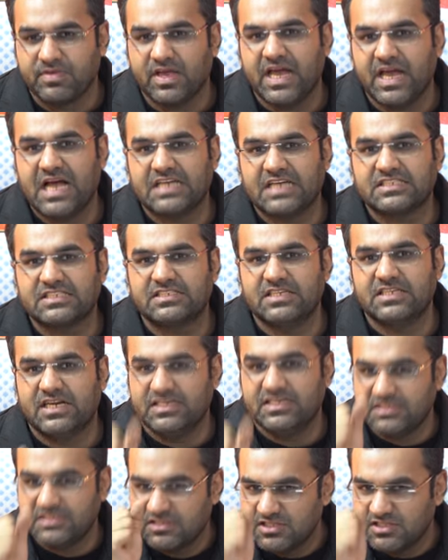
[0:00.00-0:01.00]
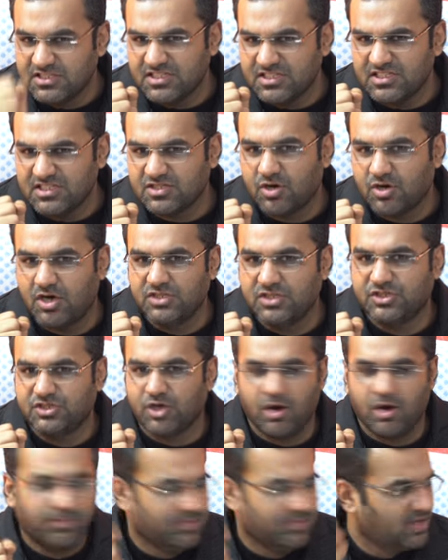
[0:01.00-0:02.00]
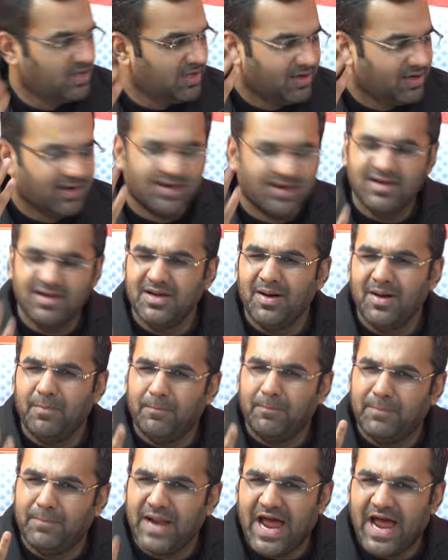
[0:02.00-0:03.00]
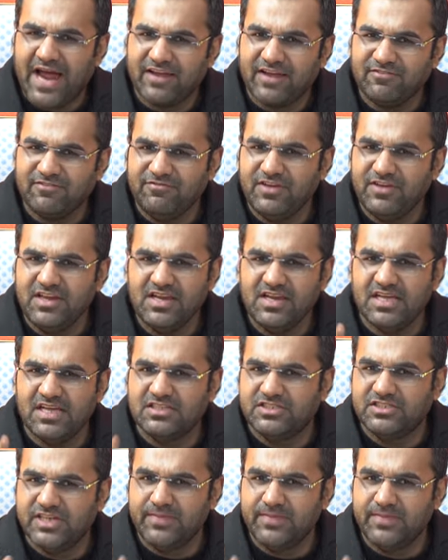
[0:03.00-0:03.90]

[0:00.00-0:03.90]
Excellent. This is called job. Blankfein and J